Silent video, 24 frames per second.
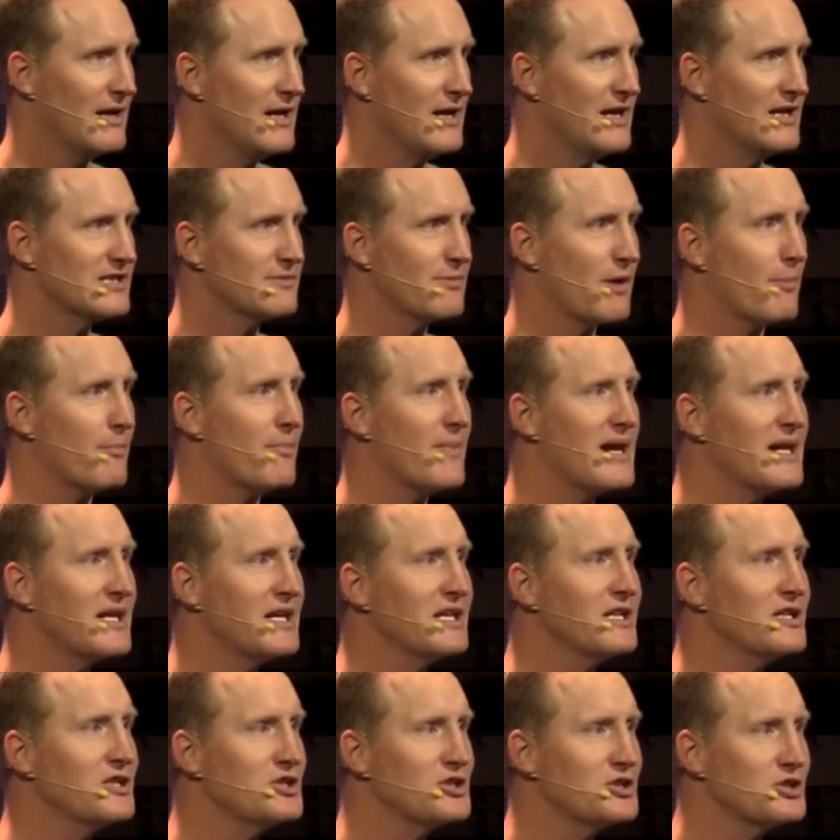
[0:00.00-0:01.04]
It's about
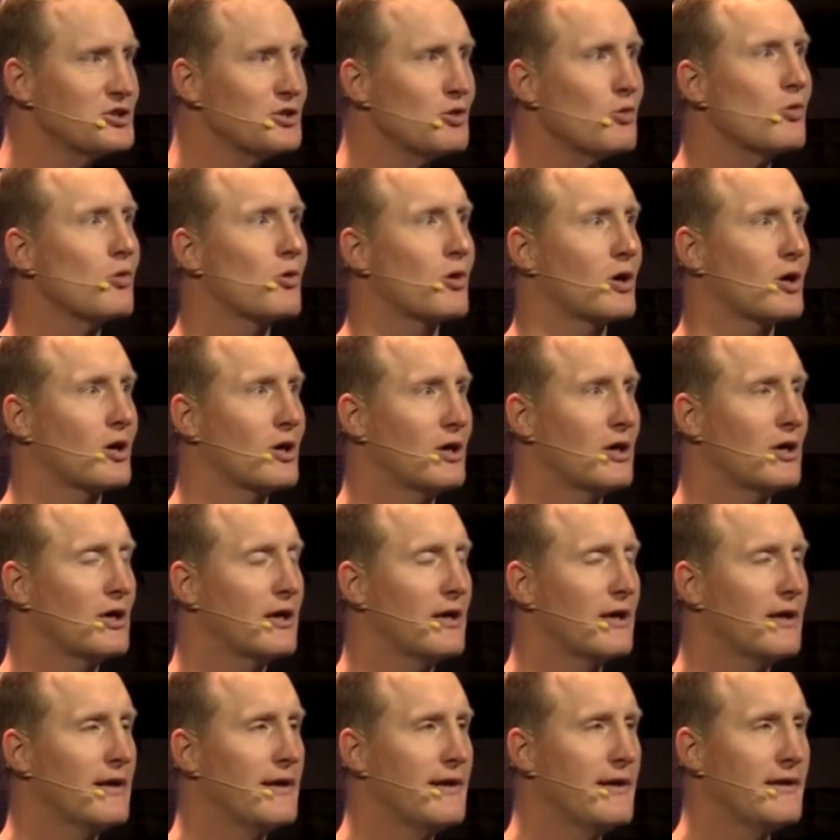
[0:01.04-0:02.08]
making sure
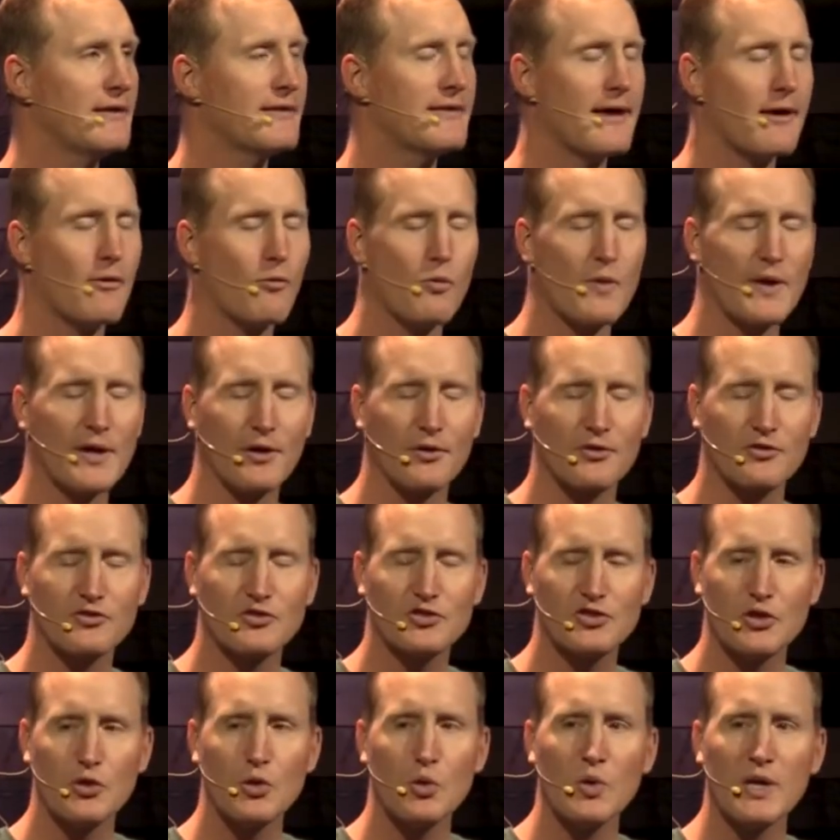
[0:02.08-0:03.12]
that we are
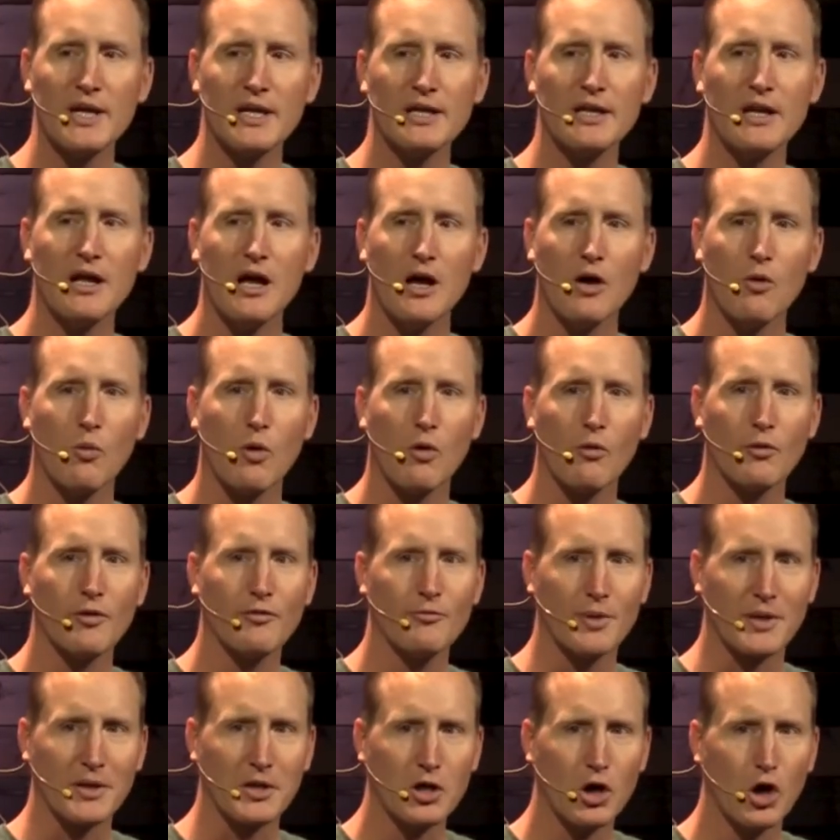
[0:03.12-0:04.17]
doing what we've
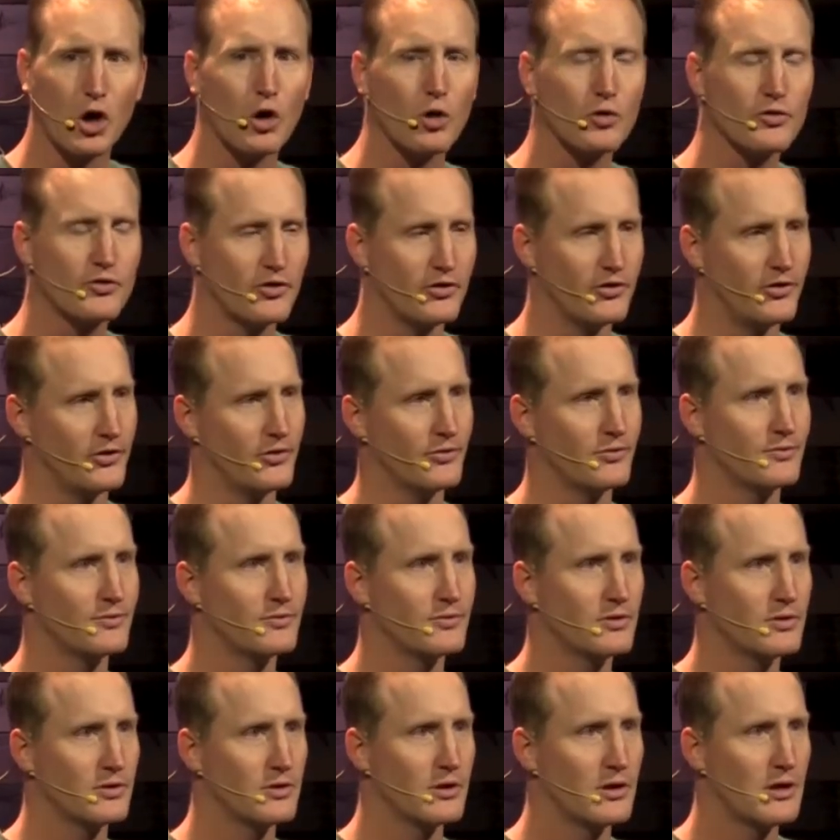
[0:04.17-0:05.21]
been called to do,
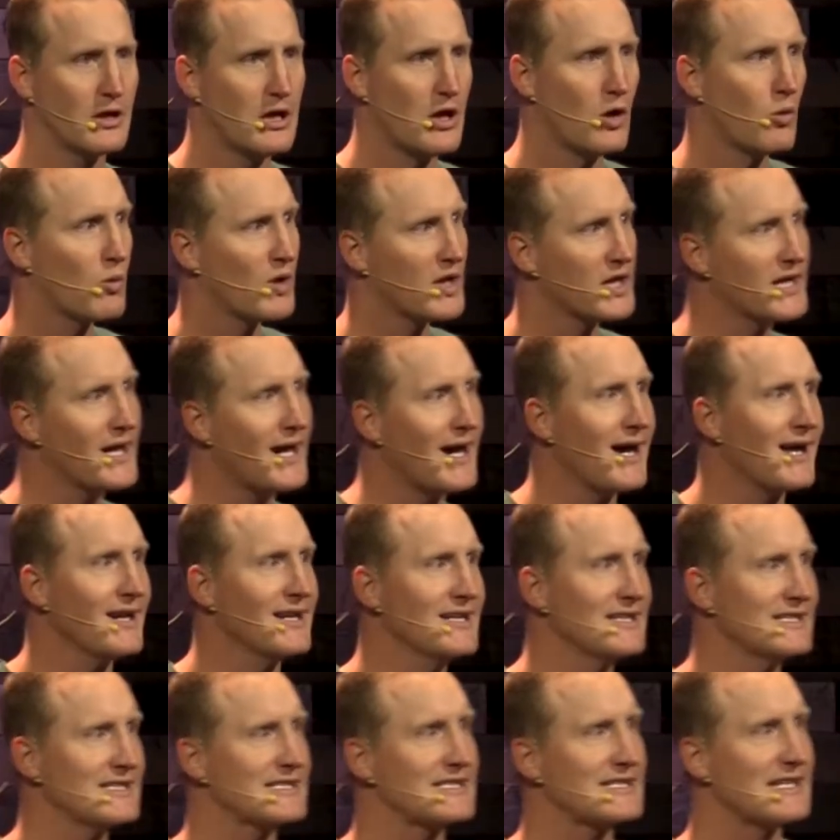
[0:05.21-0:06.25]
what God
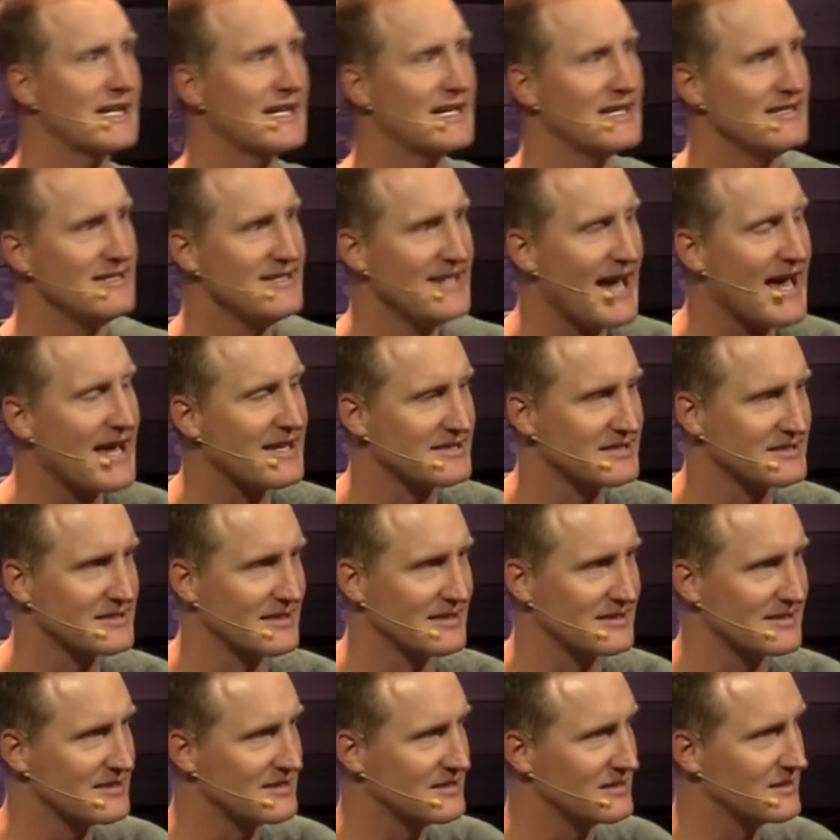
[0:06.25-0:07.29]
has tasked
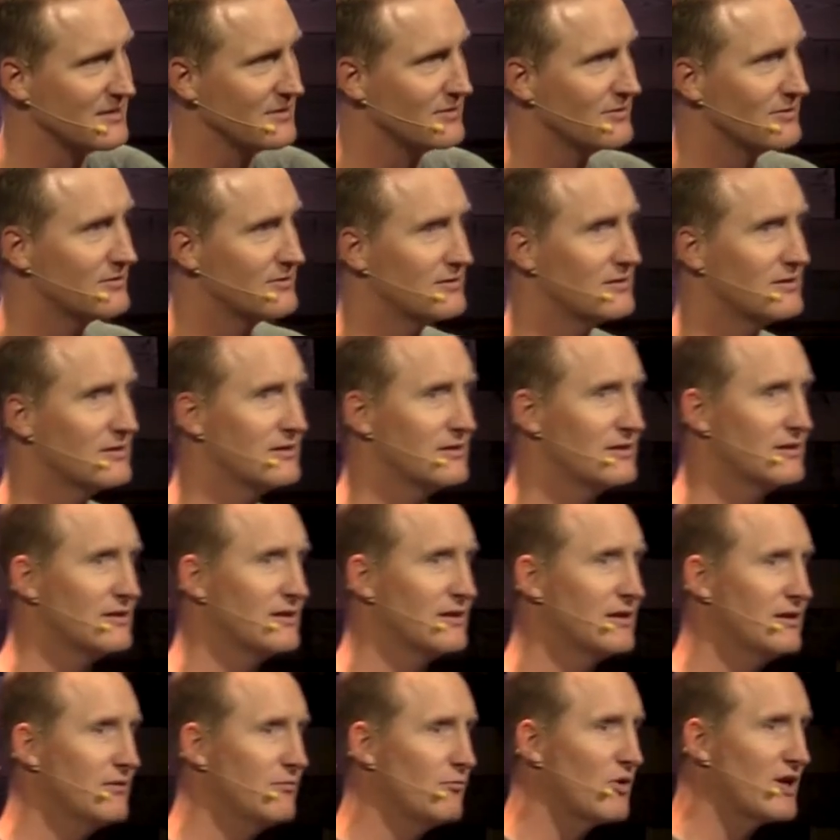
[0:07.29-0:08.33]
us to do,
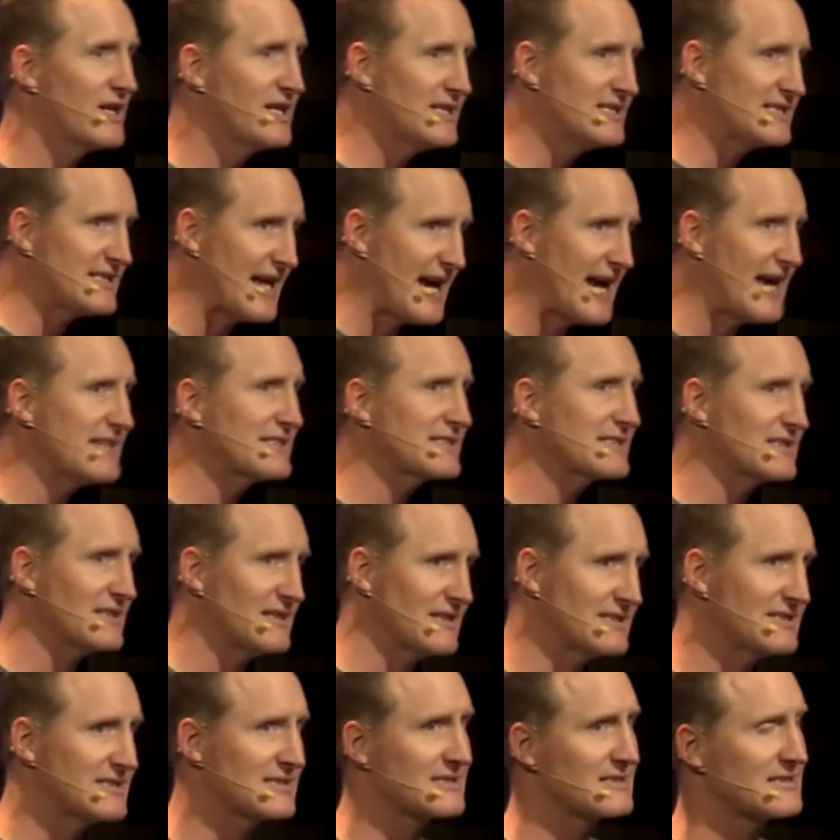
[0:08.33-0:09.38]
what He's asked
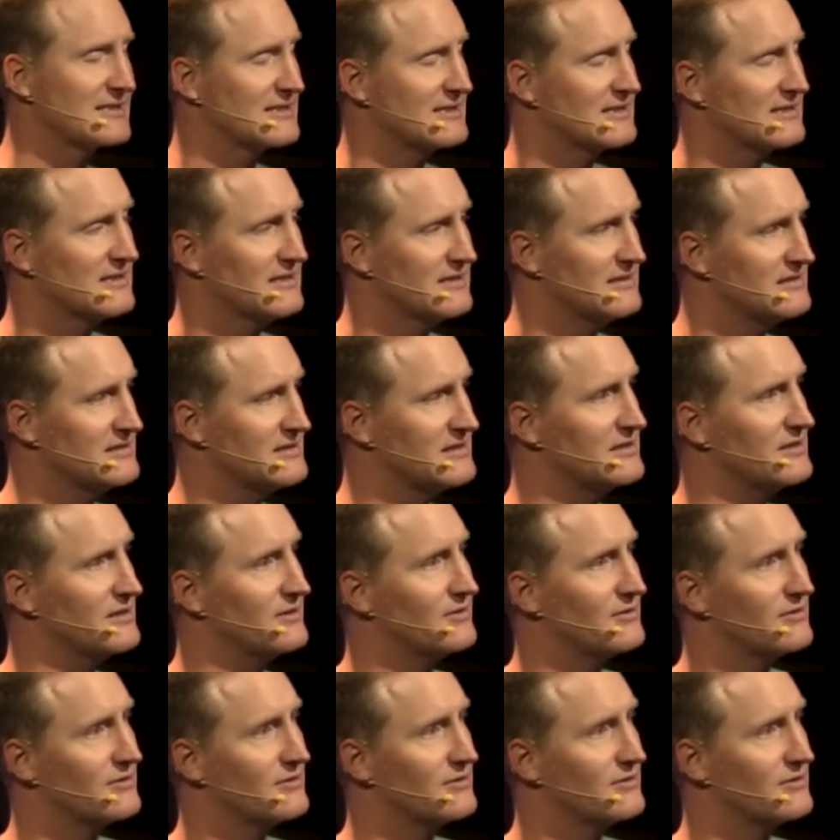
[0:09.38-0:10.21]
us to do,